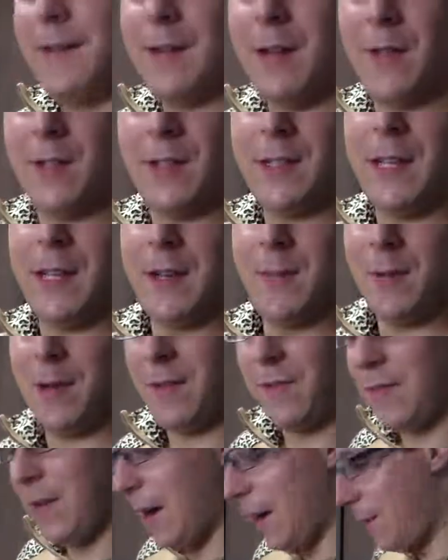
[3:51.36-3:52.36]
devastating
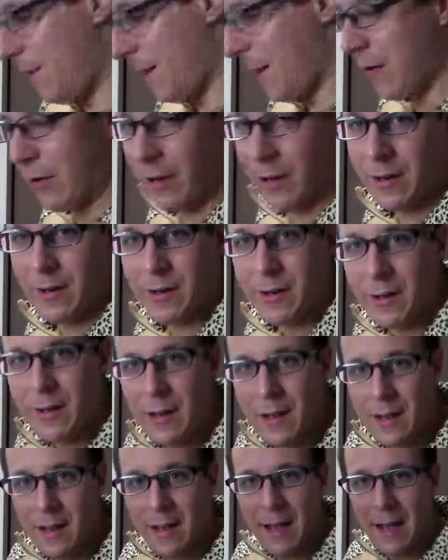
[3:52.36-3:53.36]
amount of firepower,
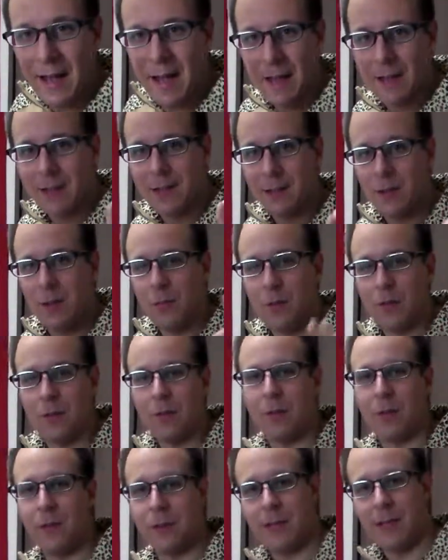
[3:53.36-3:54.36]
and super,
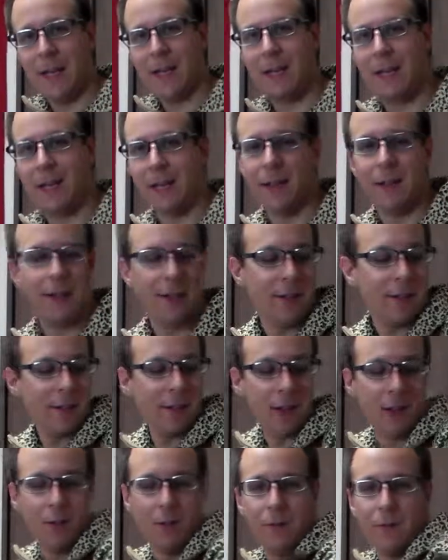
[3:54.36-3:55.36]
super sexy.
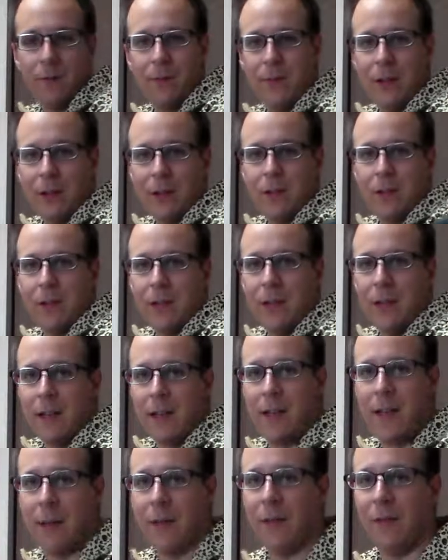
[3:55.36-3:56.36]
So that's where the
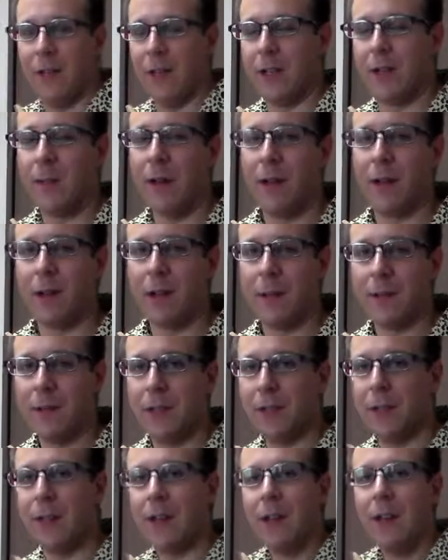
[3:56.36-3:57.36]
camouflage pattern
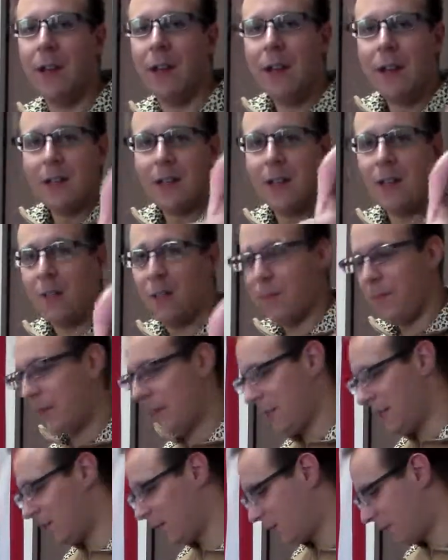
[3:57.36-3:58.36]
comes in. So
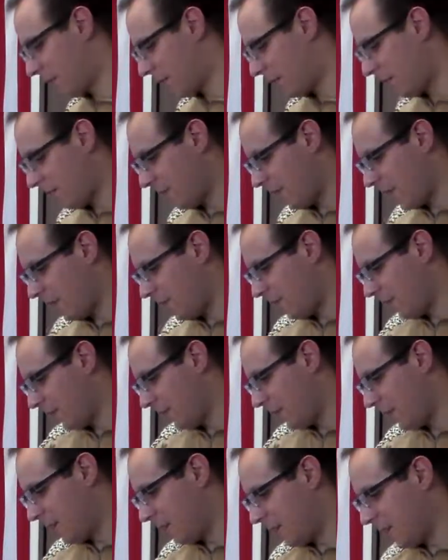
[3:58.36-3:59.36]
that's your quick review.
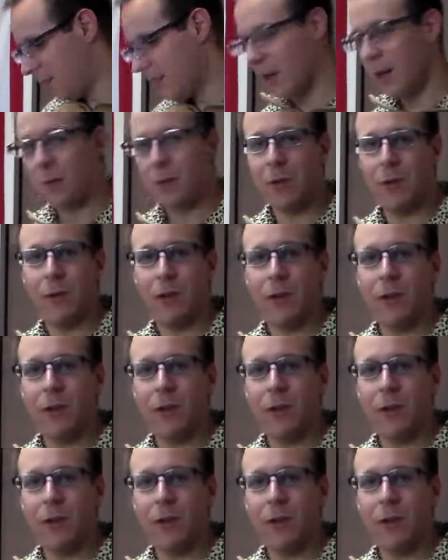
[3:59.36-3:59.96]
Hope you